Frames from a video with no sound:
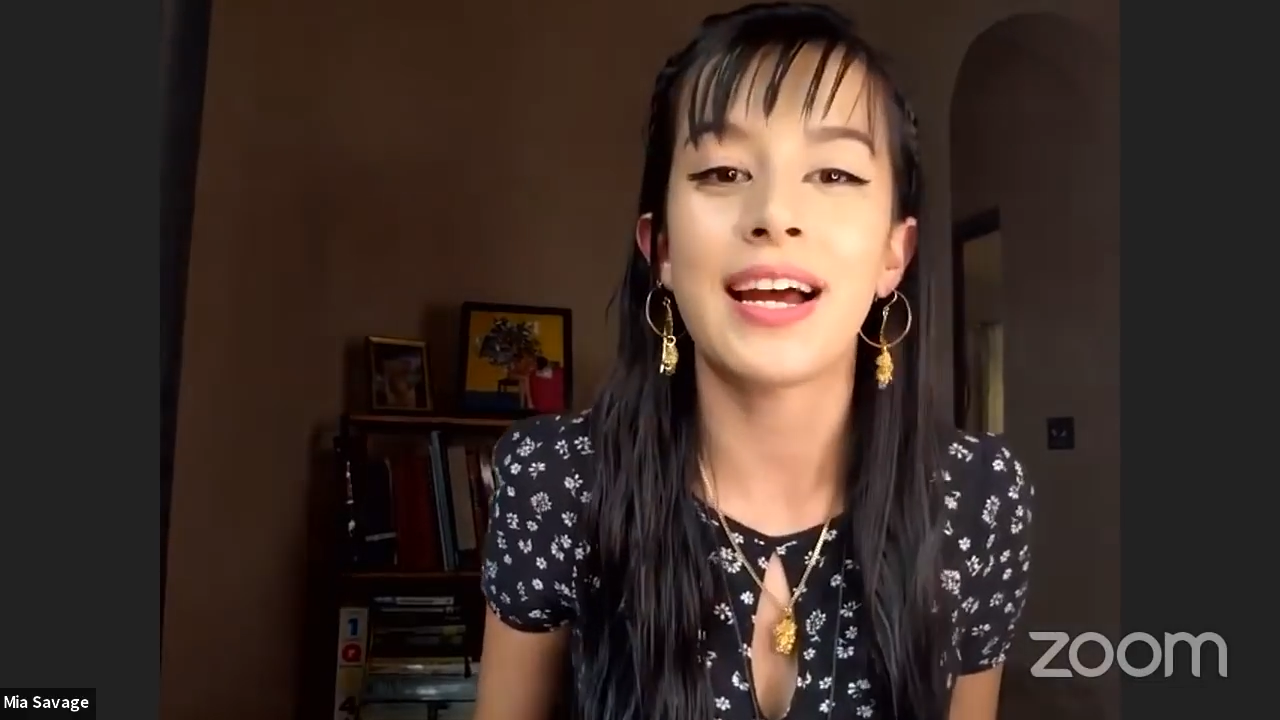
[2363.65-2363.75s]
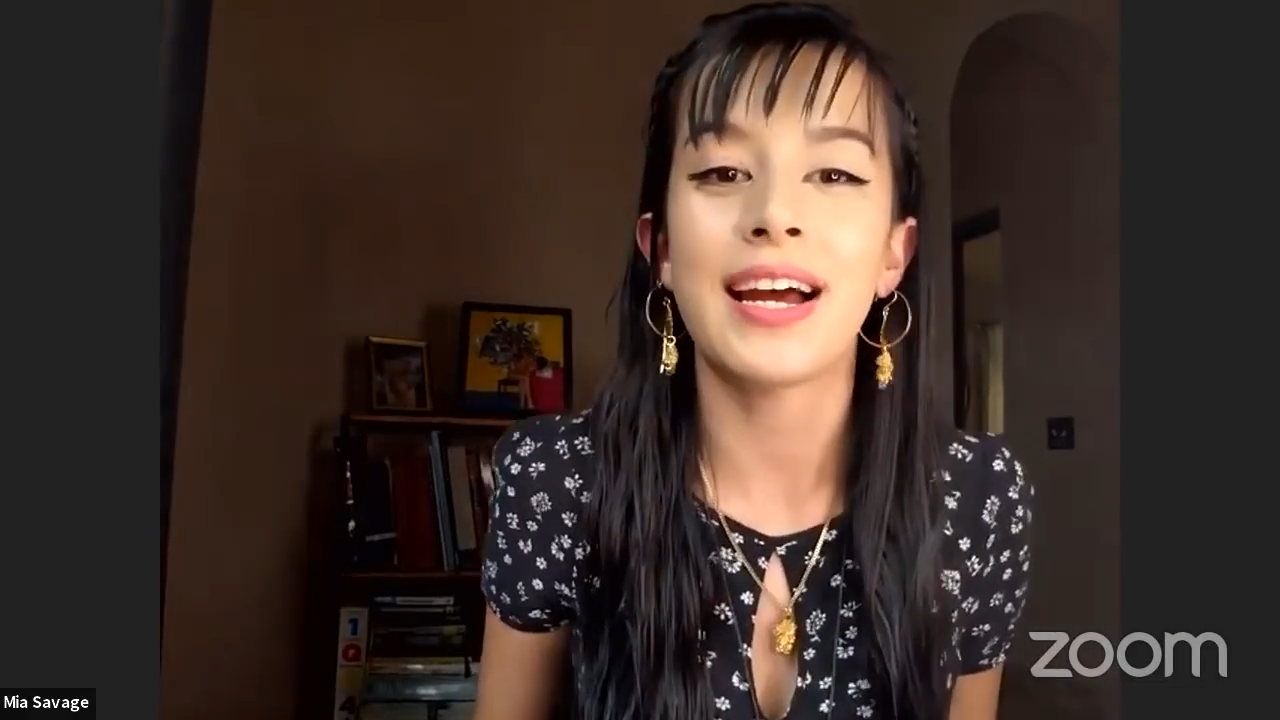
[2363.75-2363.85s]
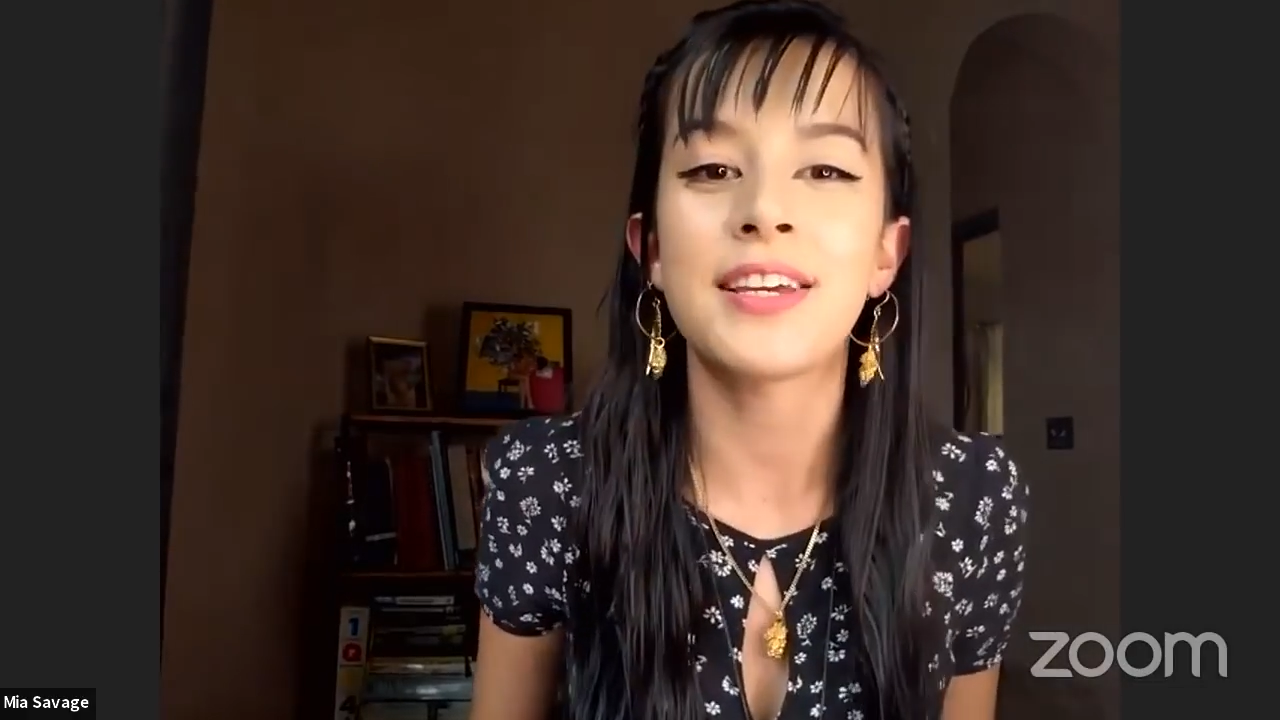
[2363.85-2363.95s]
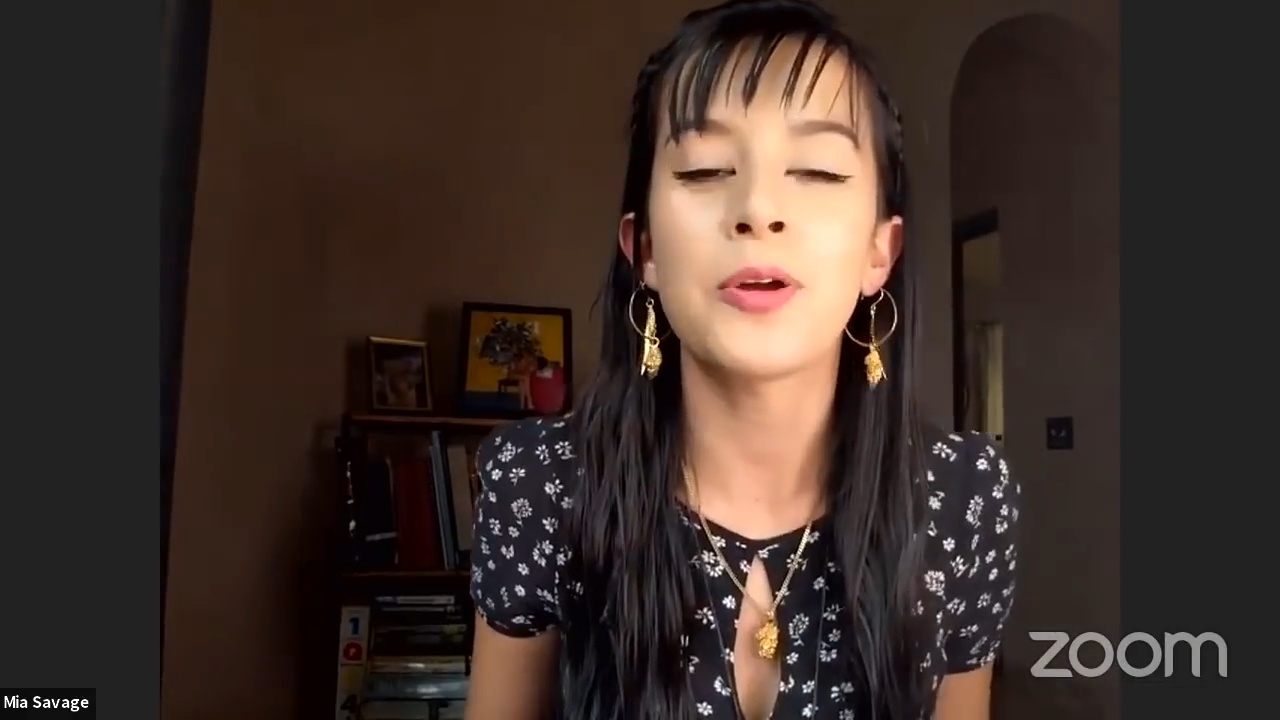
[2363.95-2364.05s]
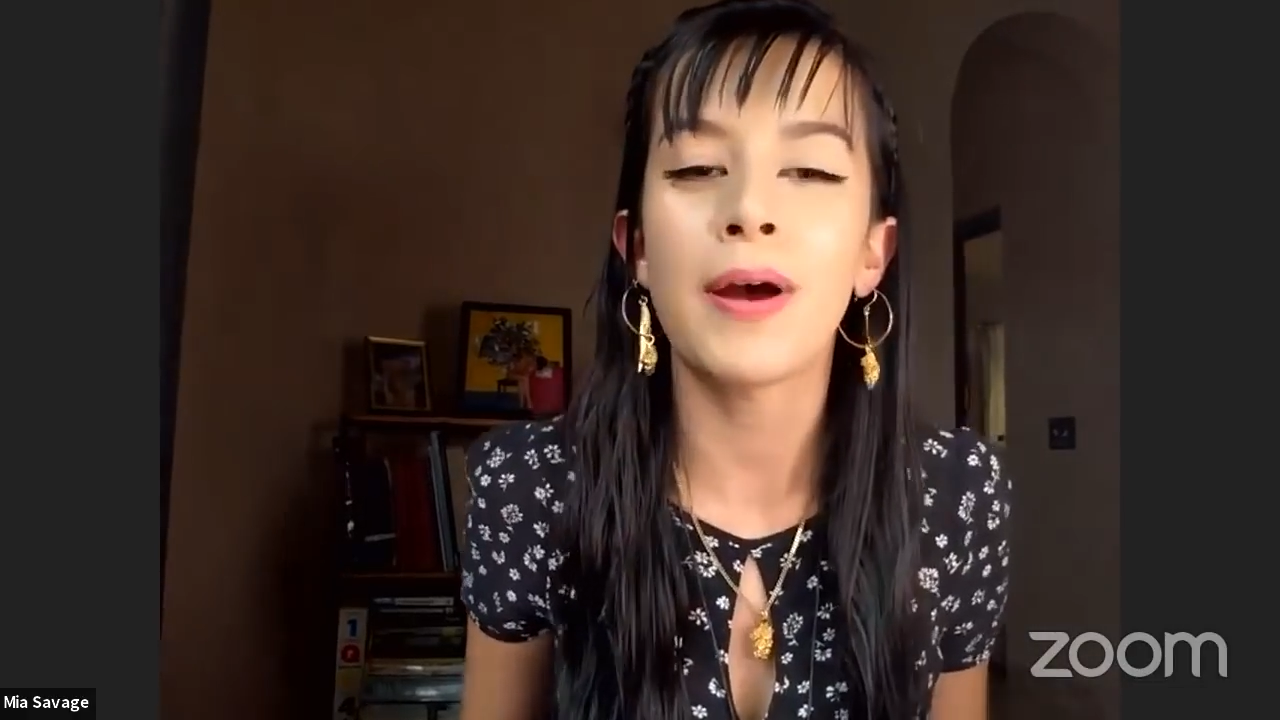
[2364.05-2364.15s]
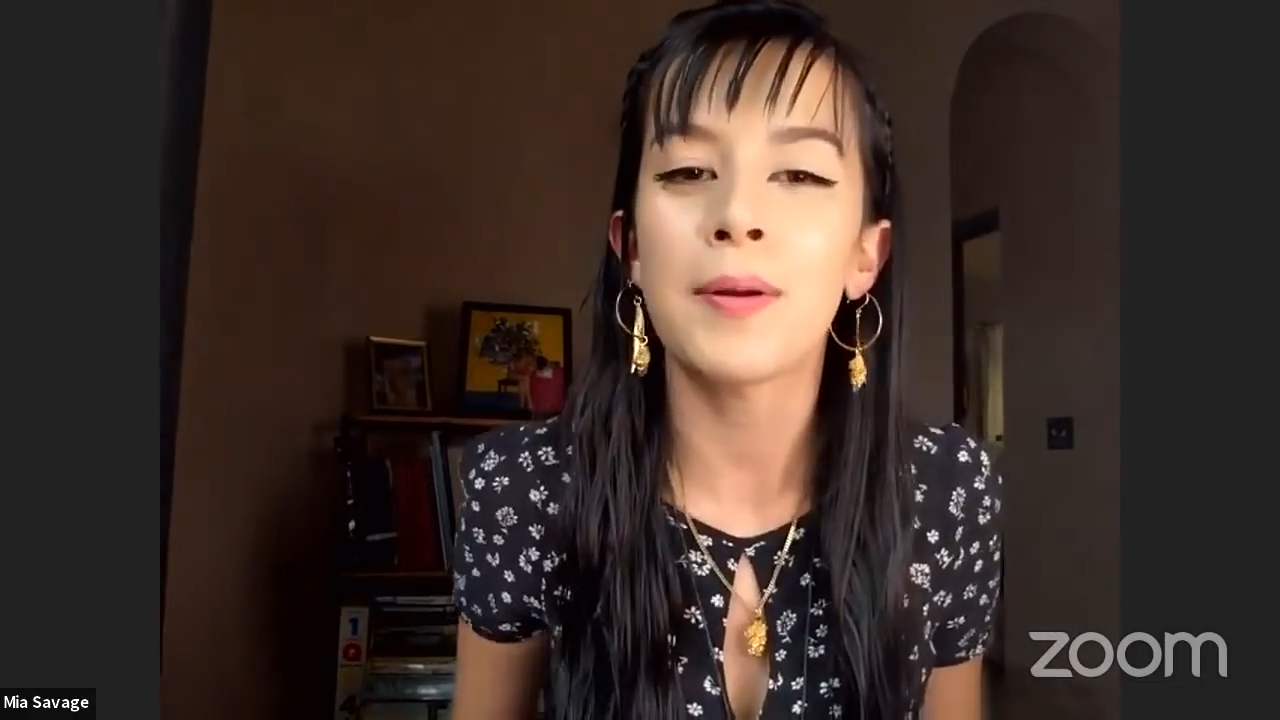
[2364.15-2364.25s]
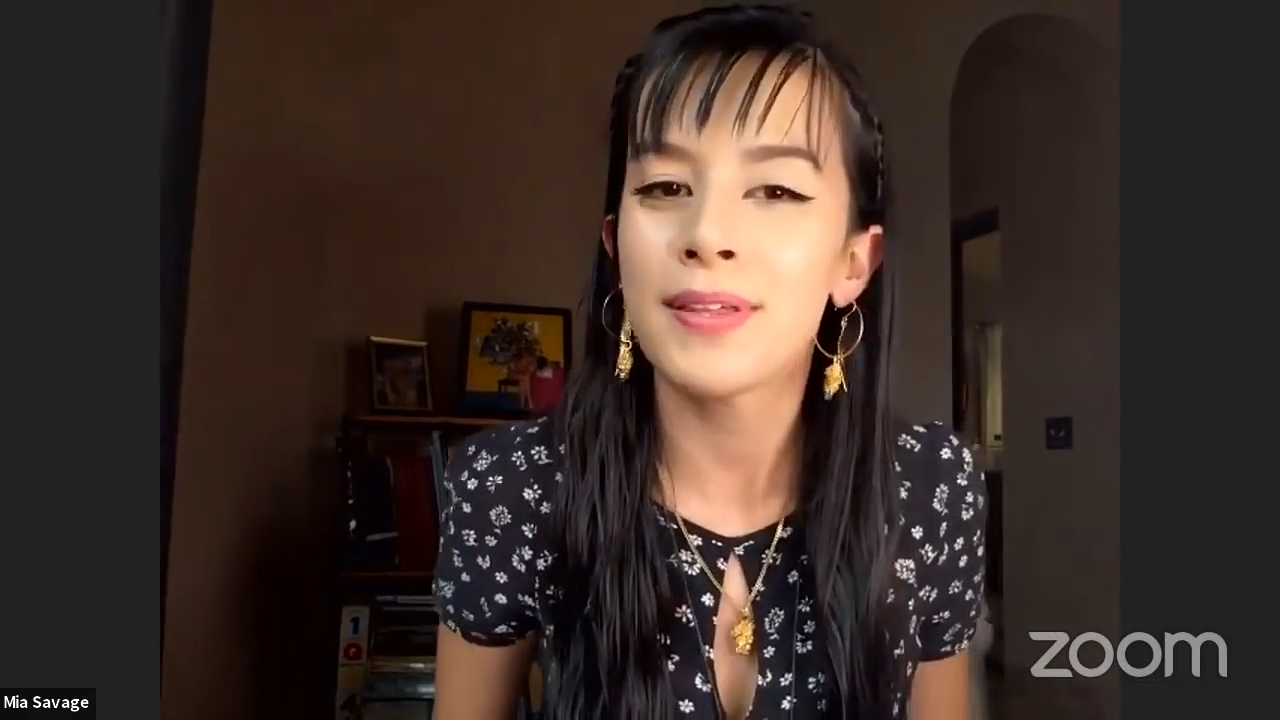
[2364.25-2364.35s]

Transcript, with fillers: I think you might